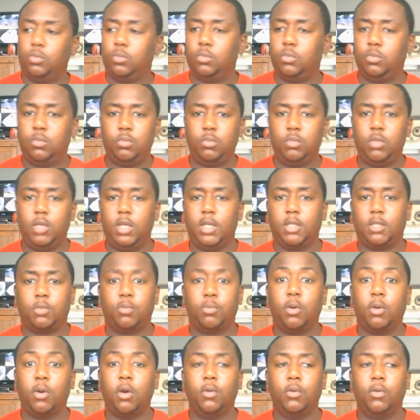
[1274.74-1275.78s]
it's
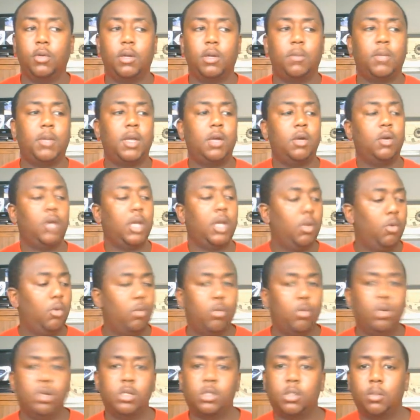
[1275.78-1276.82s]
broke." And I'm like, okay, well,
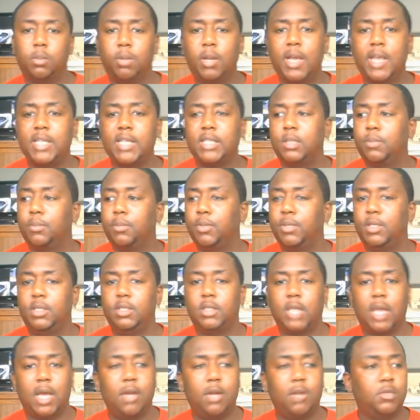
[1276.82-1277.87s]
where's the plastic piece?
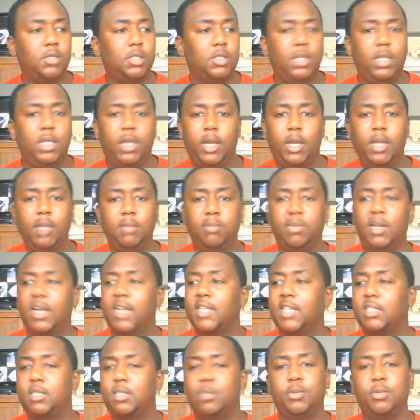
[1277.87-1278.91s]
I don't see any
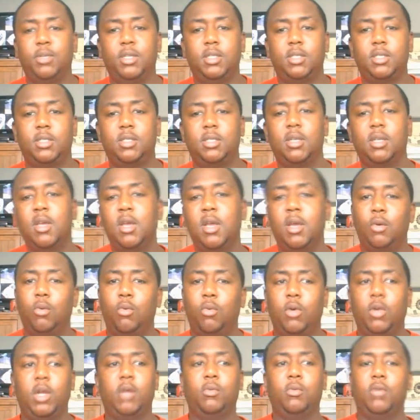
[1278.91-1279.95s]
plastic pieces
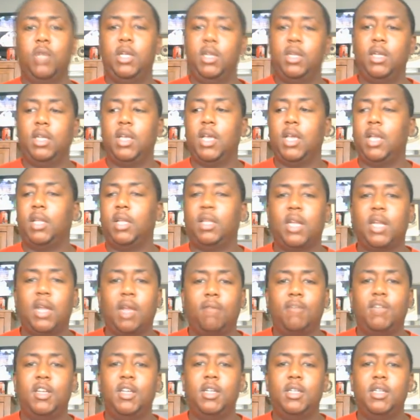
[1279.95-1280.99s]
where it will indicate that I've
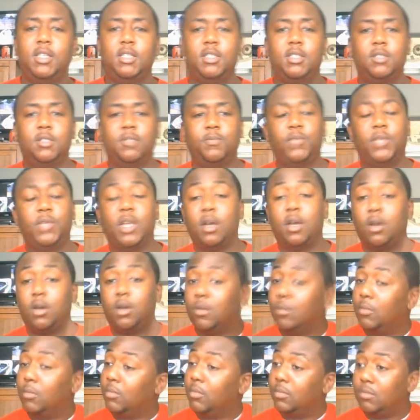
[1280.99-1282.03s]
done this. Now,
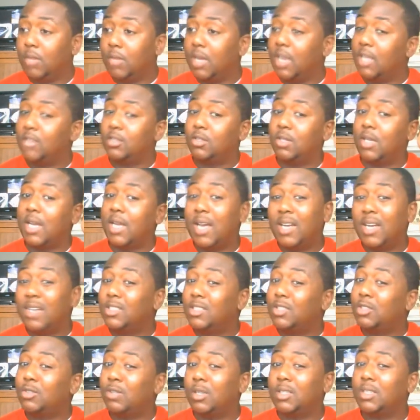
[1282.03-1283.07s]
mind you, a lot of these
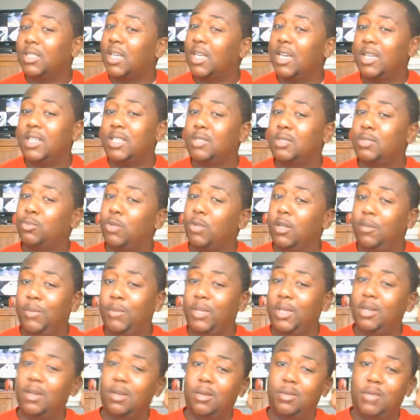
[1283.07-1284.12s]
trucks out here is pretty beat
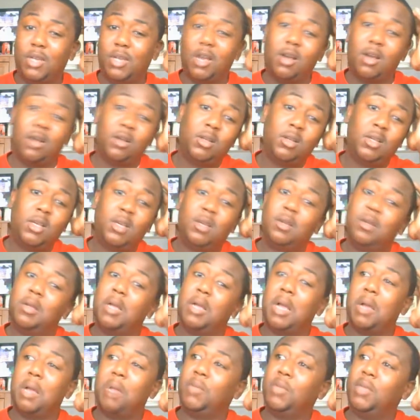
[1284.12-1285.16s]
up, y'all.
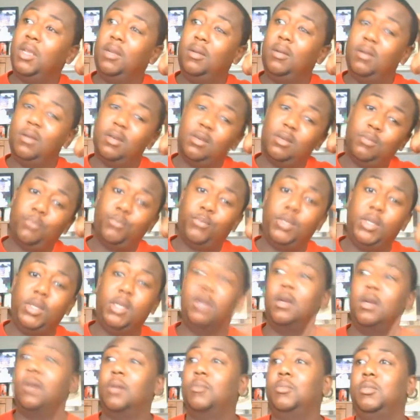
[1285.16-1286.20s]
I mean, beat
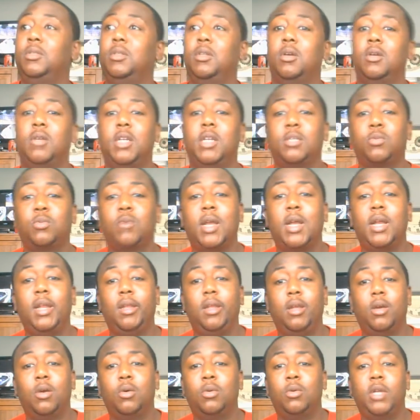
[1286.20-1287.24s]
up. You know, that's why they
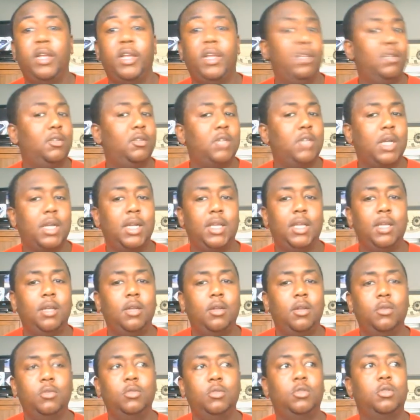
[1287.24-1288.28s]
ain't trying to get no
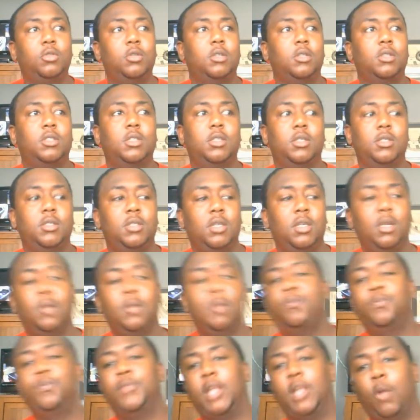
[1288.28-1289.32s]
new trucks because
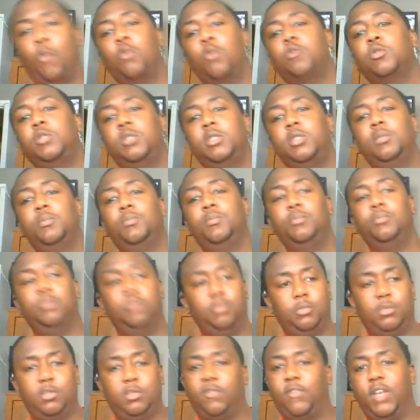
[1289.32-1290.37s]
they want you to
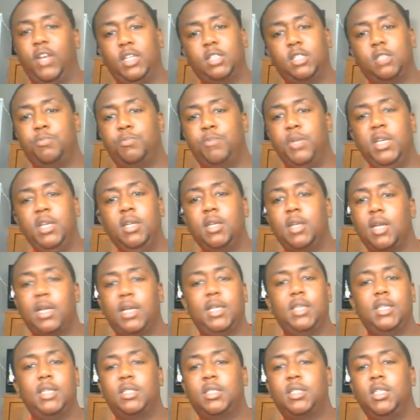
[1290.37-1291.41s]
finish beating, I
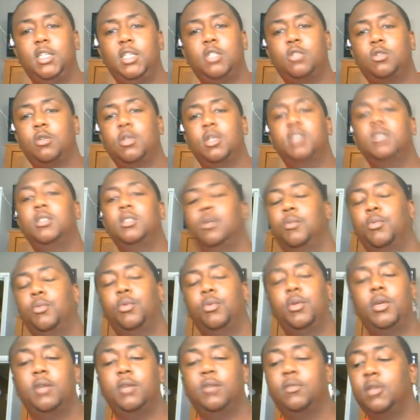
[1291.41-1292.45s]
guess, these trucks up or
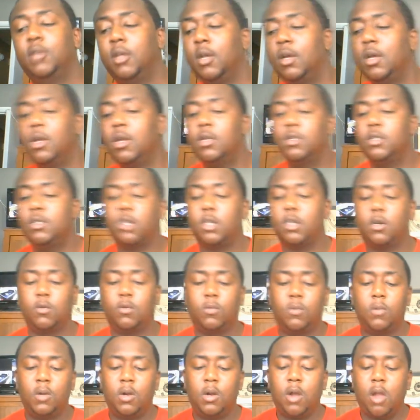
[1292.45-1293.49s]
whatever. So
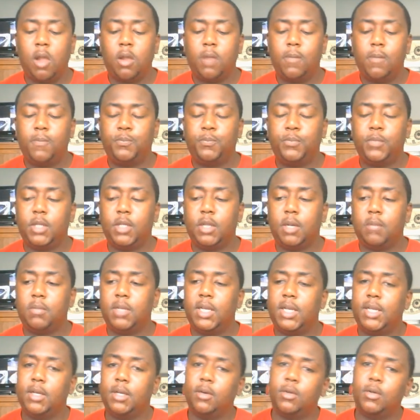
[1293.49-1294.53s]
I'm
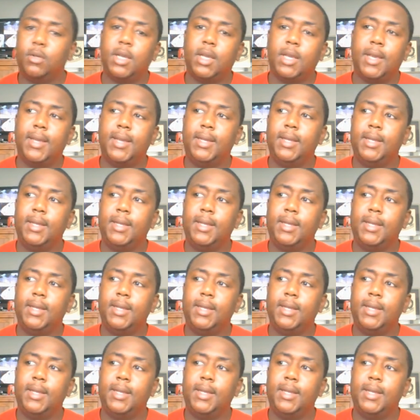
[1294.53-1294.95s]
like, okay,